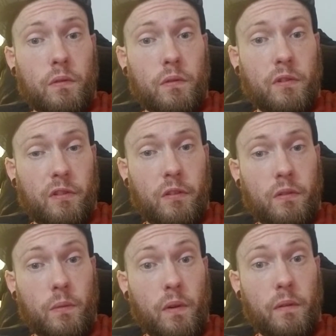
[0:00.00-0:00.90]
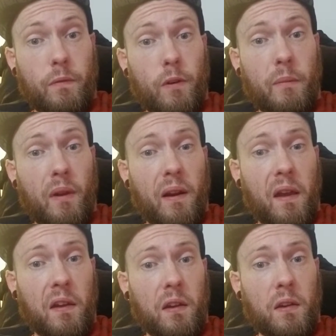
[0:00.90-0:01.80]
C3 and 4 in my
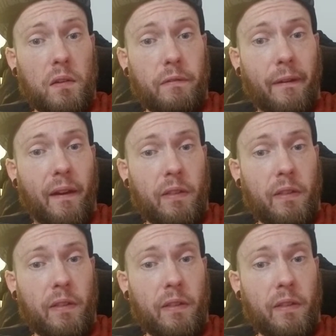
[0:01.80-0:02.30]
neck, and 5